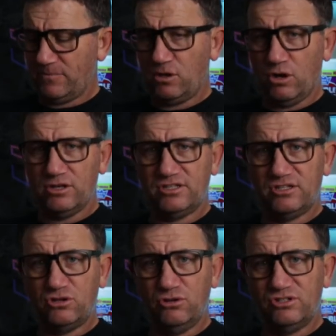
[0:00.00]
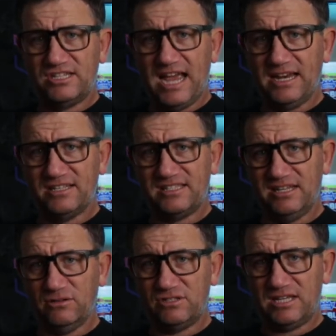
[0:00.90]
got 2 stainless
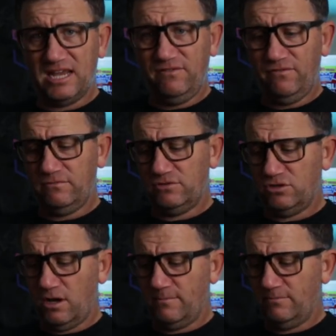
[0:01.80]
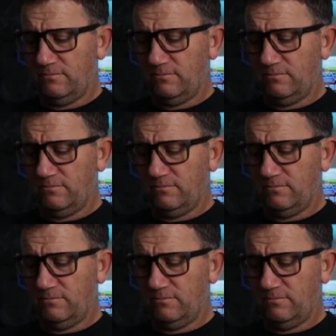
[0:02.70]
steel teeth type